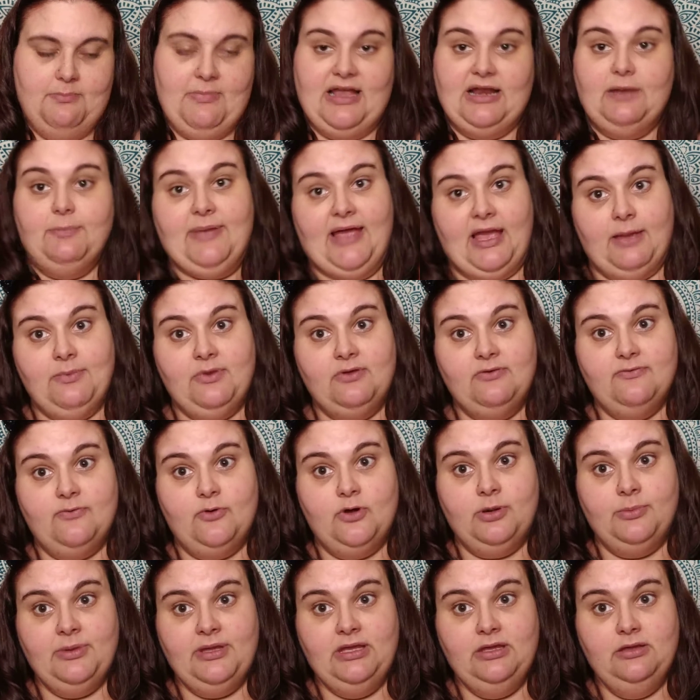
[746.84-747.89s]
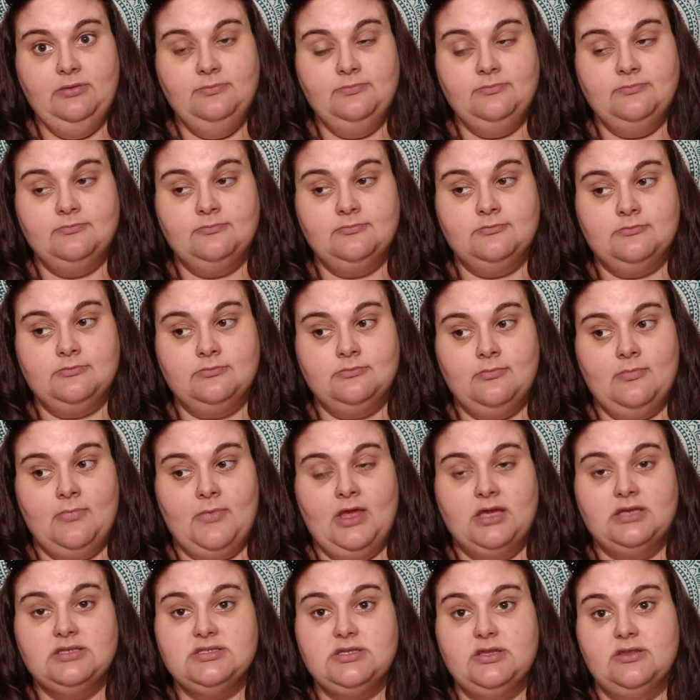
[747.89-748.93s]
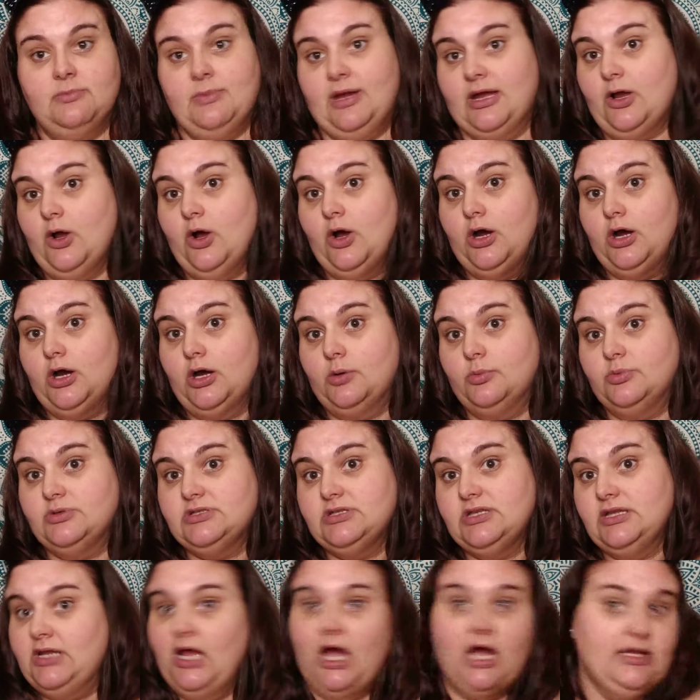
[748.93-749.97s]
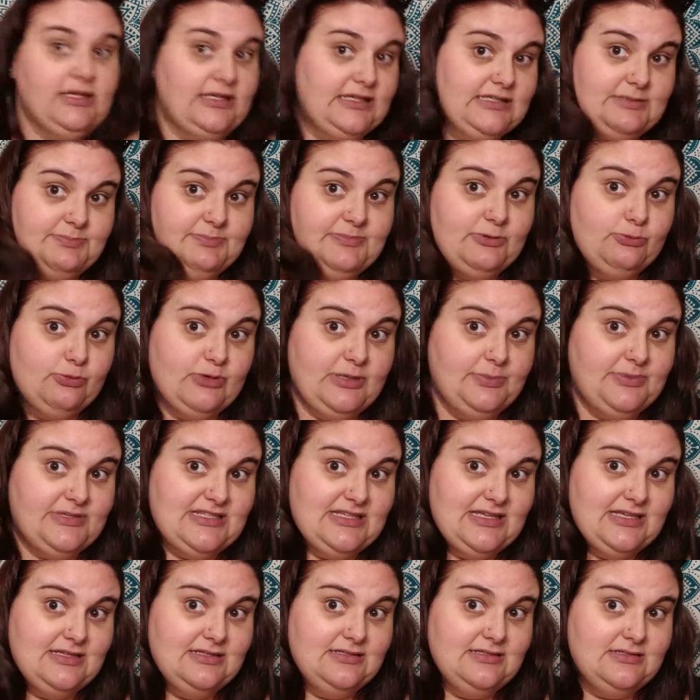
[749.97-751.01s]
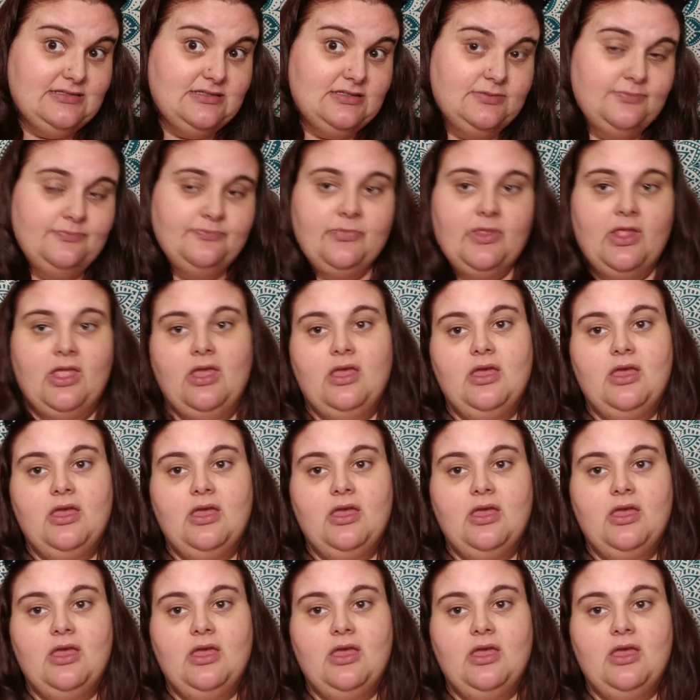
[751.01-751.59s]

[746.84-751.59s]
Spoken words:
made a payment for me so that my car would not get repossessed.